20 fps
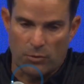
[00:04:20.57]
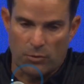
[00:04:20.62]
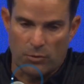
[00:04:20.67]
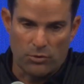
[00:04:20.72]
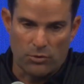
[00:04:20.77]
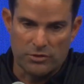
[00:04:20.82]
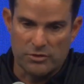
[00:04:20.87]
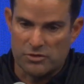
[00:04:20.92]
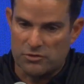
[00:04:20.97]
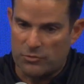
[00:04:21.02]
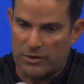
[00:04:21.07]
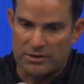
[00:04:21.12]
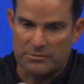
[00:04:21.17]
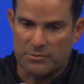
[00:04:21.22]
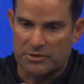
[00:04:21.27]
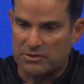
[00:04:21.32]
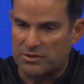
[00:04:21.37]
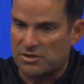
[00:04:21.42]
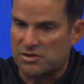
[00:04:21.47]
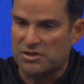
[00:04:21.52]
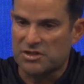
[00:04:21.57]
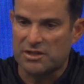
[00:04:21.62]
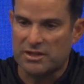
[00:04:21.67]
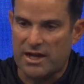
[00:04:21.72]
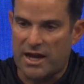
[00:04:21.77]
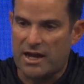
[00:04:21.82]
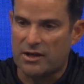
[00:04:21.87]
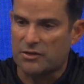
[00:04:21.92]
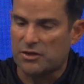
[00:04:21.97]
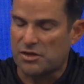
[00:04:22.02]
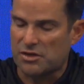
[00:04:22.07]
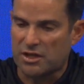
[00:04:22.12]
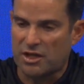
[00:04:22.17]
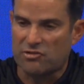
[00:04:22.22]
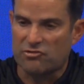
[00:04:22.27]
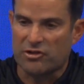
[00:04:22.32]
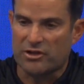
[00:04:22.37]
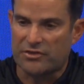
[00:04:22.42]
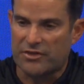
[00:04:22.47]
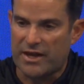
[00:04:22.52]
forward. It's great. But to see a guy on a
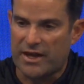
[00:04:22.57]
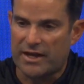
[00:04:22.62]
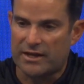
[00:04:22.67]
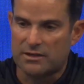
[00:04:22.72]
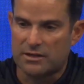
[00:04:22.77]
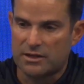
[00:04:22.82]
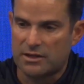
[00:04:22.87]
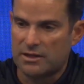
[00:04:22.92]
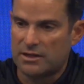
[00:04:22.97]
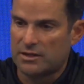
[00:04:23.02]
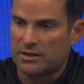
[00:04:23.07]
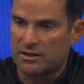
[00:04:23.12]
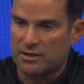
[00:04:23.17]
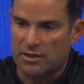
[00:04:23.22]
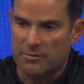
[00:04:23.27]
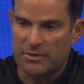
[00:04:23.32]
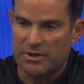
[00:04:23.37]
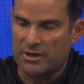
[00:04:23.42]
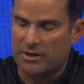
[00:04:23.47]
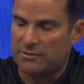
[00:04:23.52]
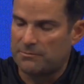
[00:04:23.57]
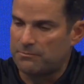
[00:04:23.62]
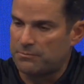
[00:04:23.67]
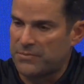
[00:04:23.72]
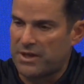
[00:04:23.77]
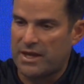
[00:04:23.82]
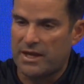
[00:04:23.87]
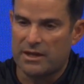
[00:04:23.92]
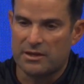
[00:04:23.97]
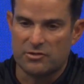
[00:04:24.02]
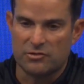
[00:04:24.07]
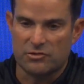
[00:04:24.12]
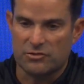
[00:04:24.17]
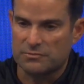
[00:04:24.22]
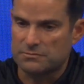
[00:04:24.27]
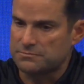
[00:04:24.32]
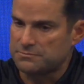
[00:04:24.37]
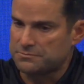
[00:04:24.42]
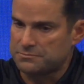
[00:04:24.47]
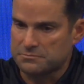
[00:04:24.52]
stage like that come in and
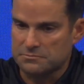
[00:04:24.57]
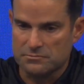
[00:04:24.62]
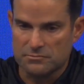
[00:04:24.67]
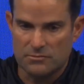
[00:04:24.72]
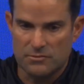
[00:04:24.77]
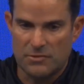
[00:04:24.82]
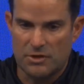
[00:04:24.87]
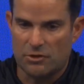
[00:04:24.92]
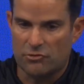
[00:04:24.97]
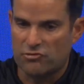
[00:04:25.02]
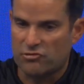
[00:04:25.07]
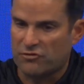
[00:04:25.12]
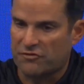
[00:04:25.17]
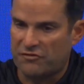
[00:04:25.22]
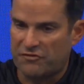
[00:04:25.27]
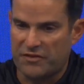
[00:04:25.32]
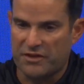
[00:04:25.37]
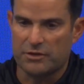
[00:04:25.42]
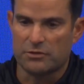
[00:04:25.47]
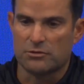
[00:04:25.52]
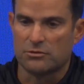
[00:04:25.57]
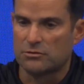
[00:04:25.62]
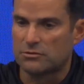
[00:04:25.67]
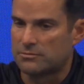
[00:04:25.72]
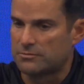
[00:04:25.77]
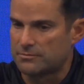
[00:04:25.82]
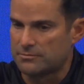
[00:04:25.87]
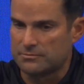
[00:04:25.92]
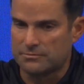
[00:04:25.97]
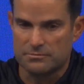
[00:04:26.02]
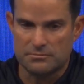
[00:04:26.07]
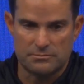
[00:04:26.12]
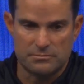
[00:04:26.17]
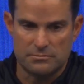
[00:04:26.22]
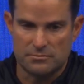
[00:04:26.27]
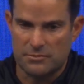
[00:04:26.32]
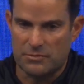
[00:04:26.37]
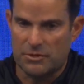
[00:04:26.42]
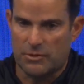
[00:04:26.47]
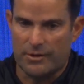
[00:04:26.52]
you know, just feel,
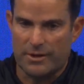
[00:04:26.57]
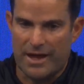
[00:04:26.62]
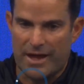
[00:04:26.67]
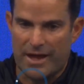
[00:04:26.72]
you